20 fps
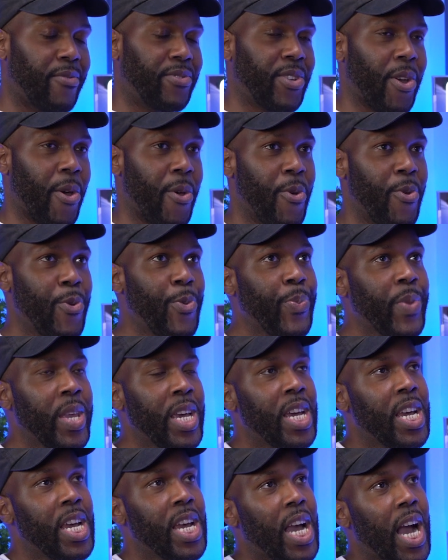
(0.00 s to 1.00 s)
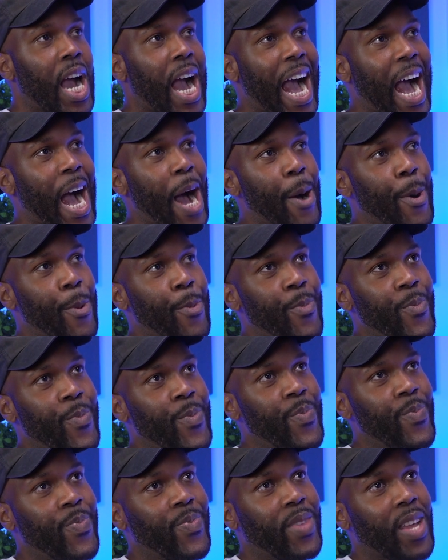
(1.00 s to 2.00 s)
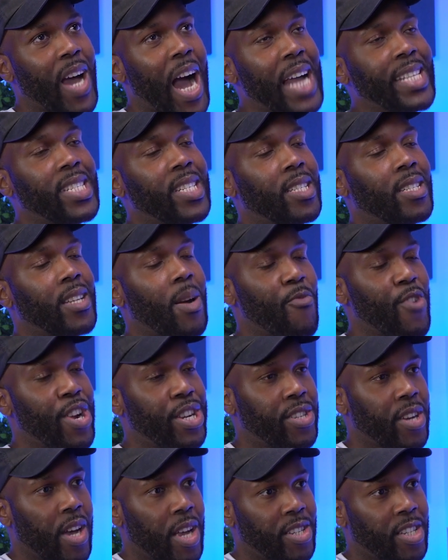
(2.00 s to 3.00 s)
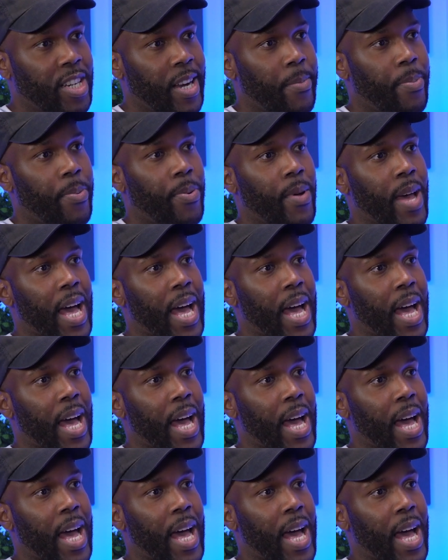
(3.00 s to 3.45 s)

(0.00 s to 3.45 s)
So I did a summer internship